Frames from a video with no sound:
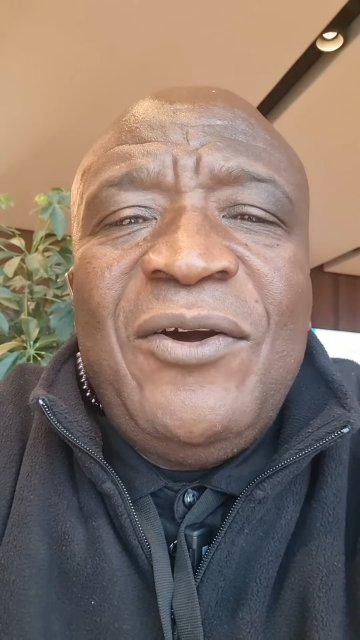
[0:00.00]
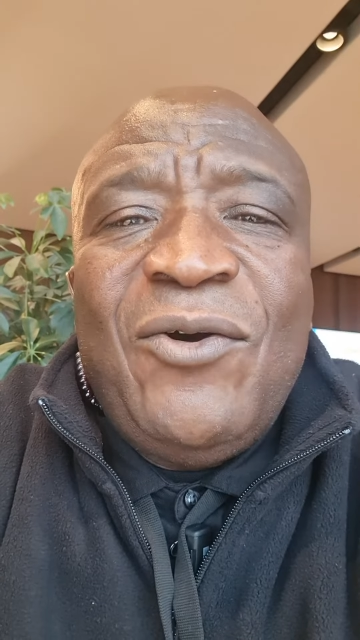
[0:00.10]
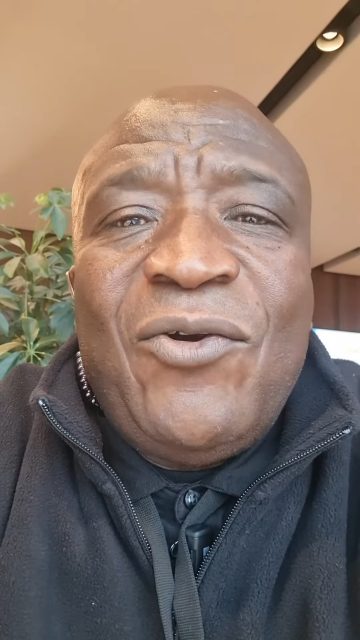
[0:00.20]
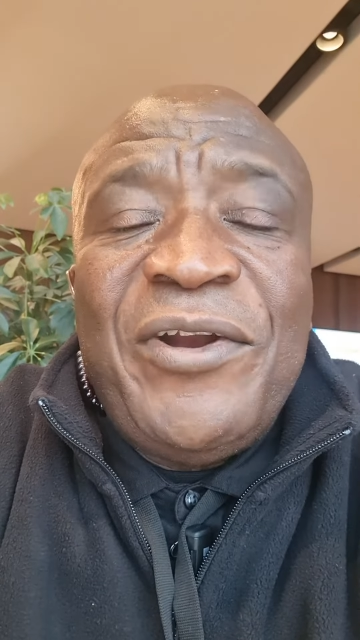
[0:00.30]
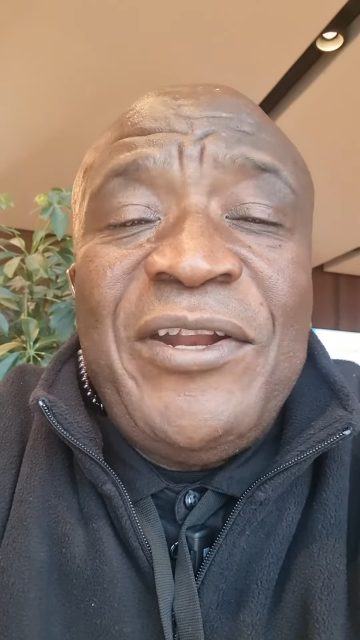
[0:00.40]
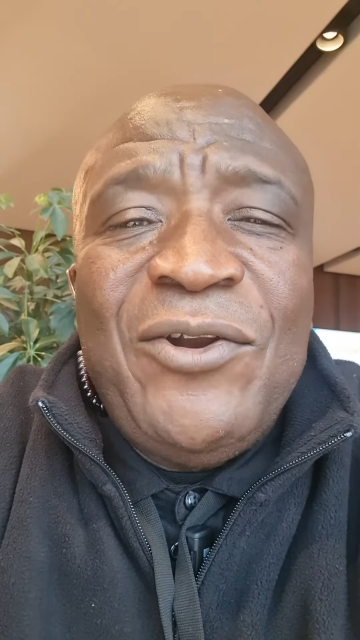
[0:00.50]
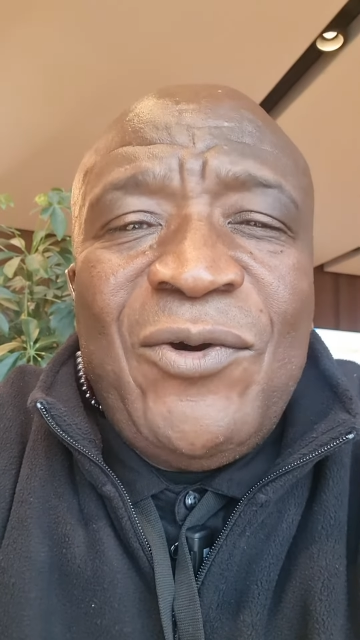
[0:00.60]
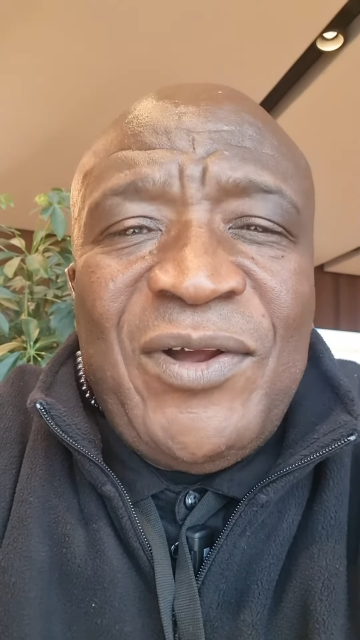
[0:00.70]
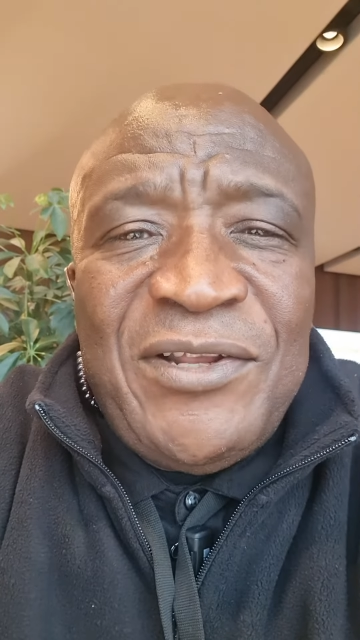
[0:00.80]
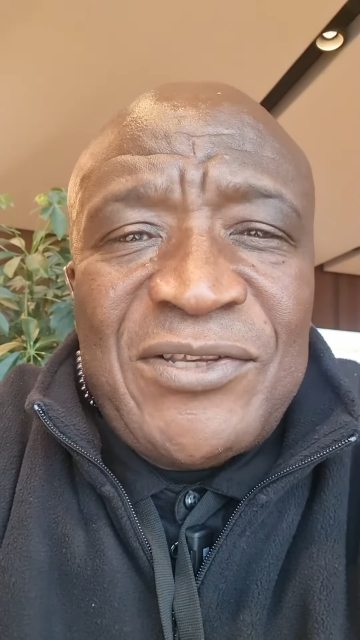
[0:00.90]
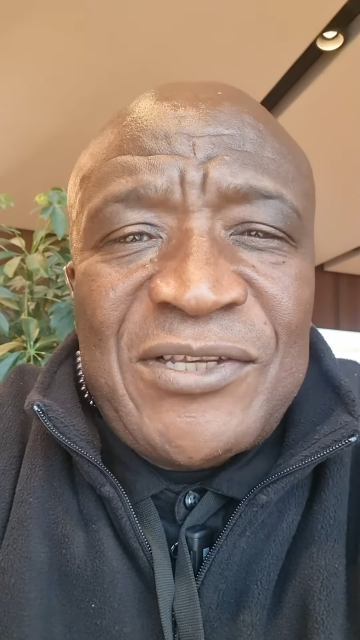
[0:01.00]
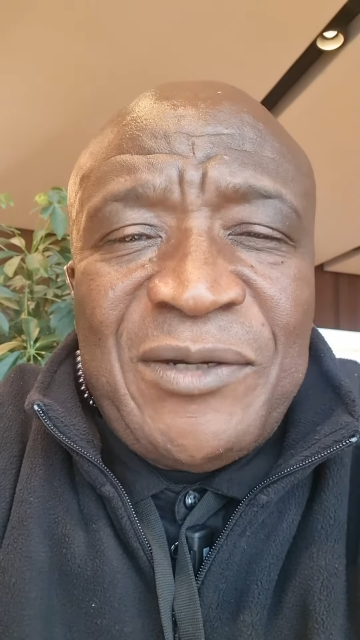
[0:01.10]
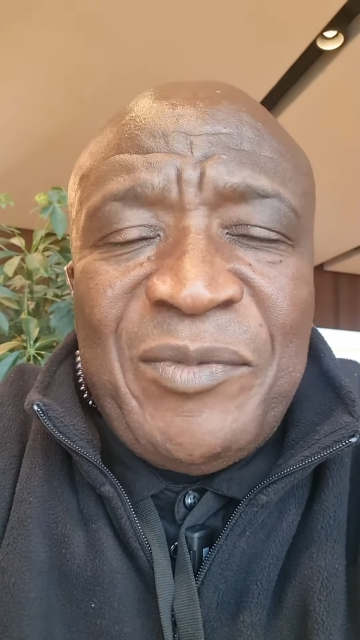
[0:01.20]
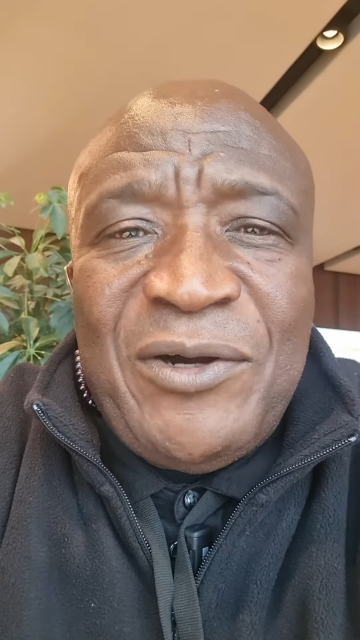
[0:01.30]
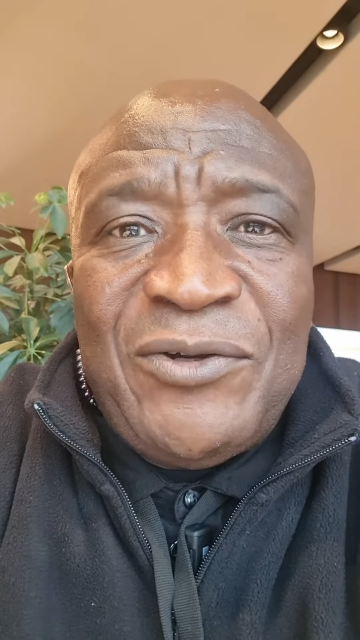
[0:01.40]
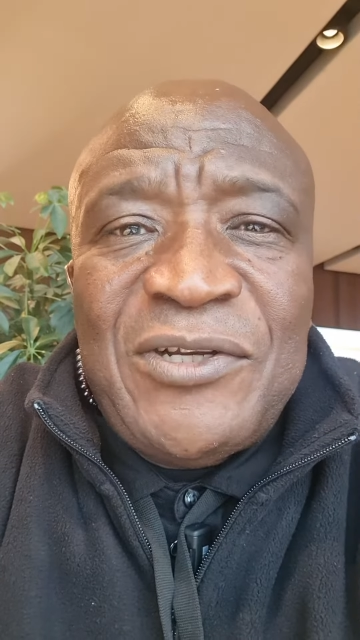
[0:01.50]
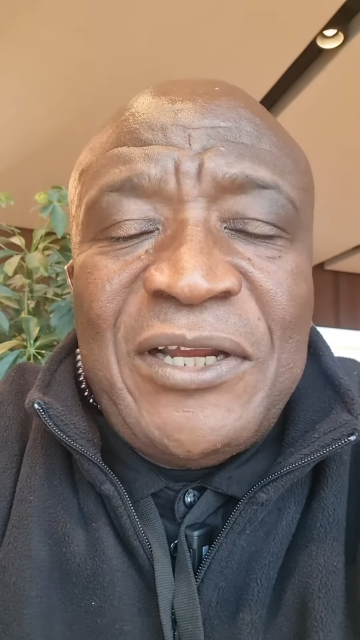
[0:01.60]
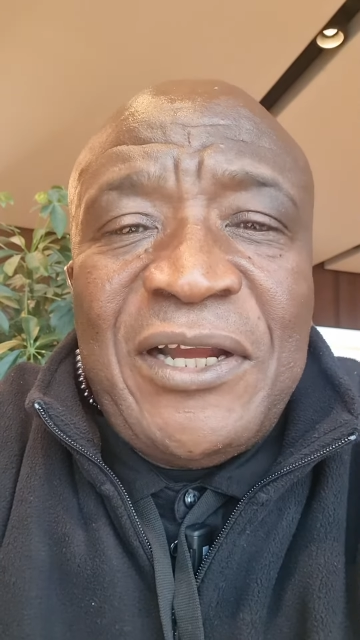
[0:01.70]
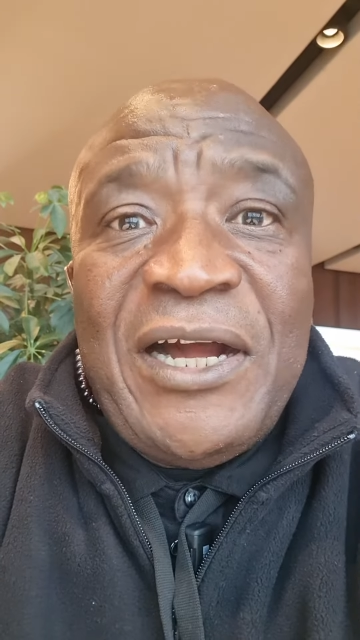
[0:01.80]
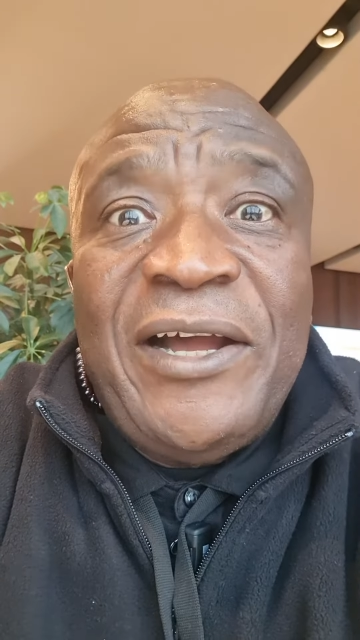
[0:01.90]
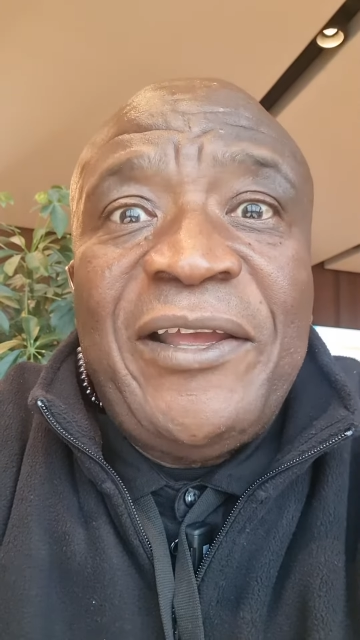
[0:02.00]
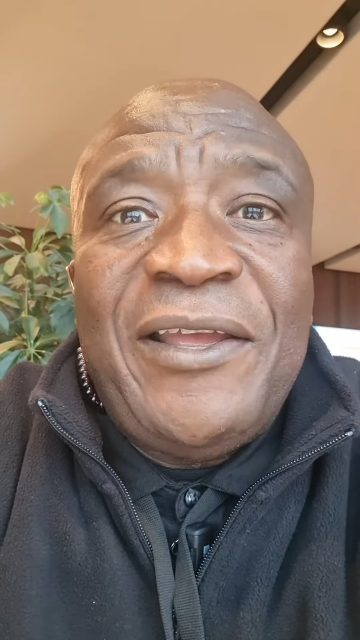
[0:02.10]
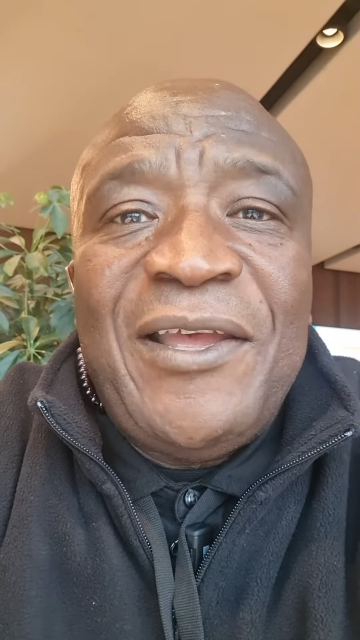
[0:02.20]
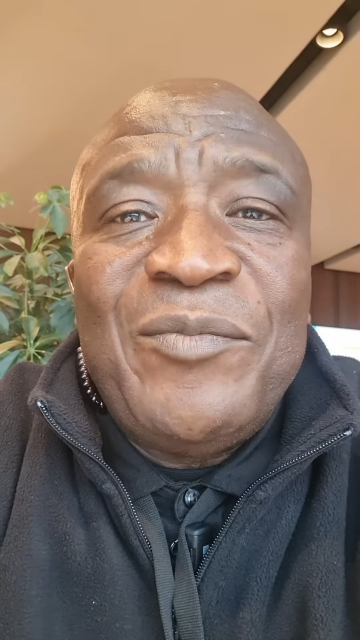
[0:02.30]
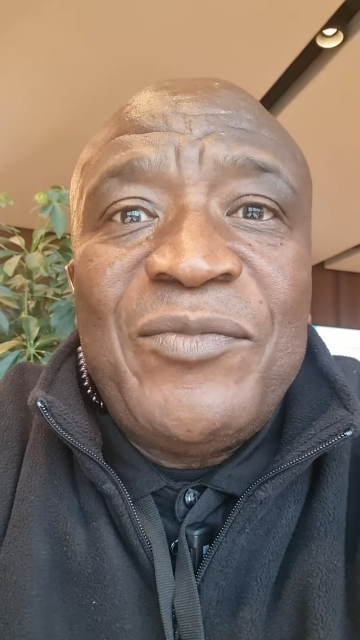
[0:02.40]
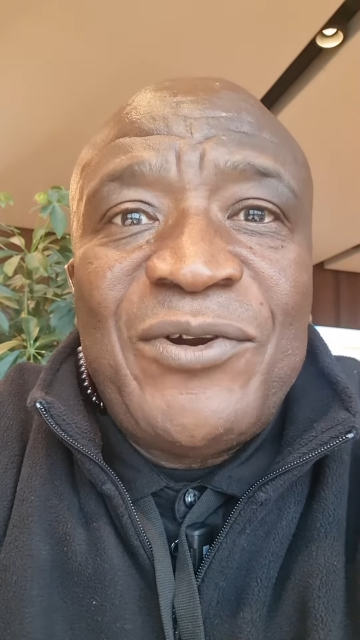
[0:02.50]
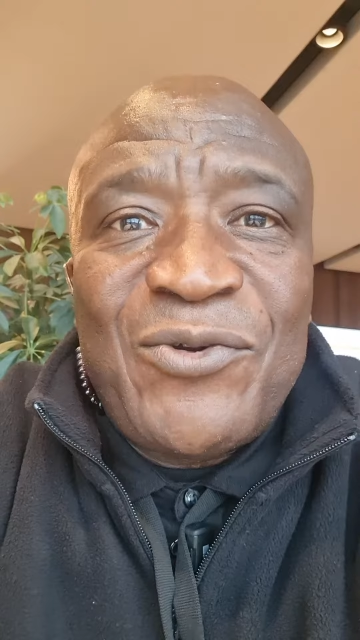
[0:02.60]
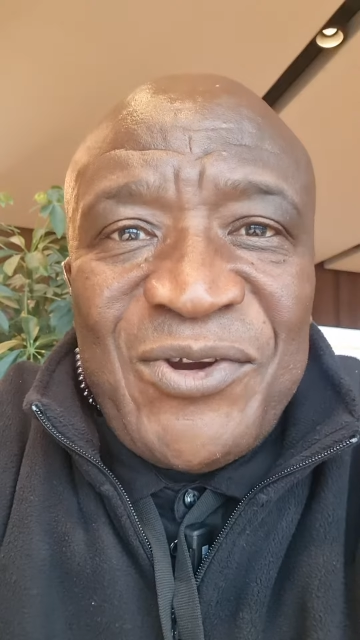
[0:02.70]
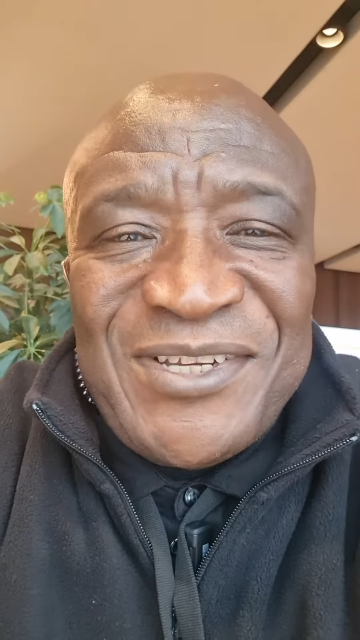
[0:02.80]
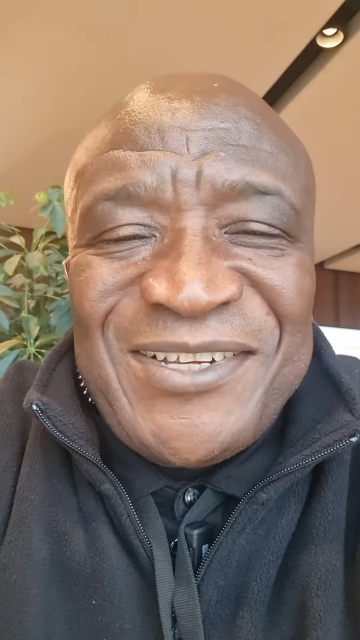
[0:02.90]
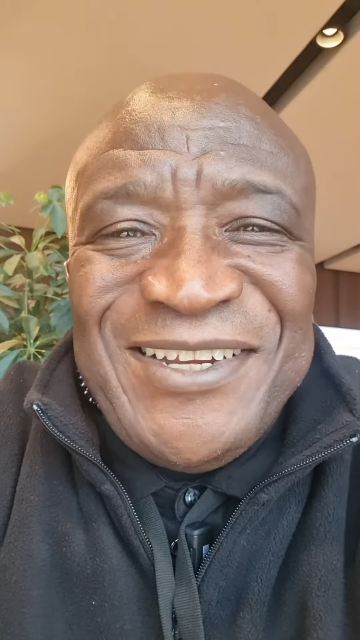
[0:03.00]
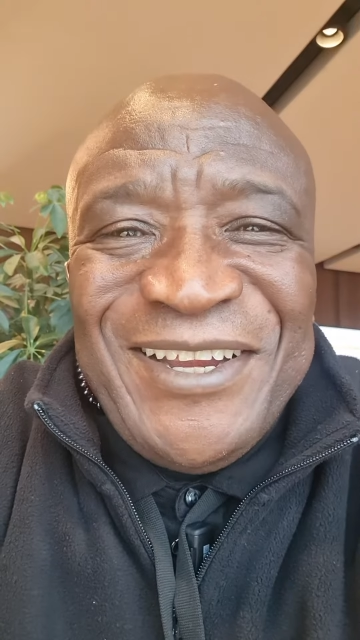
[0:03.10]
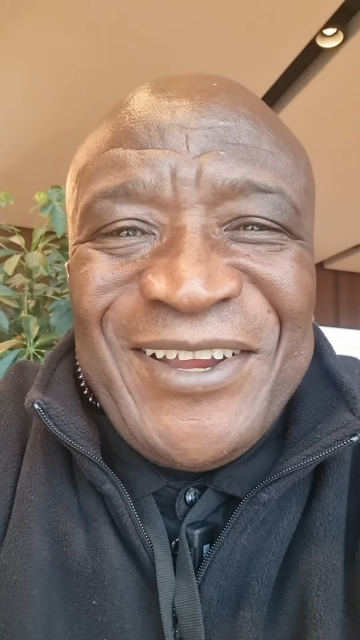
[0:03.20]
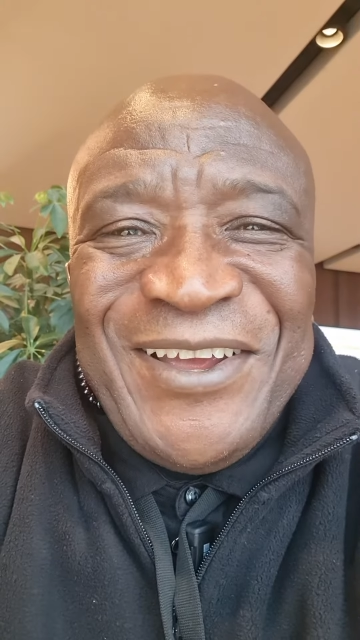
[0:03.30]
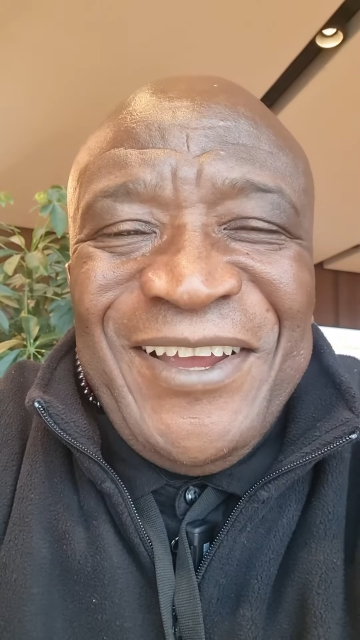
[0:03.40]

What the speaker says: already know what this is about. I am requesting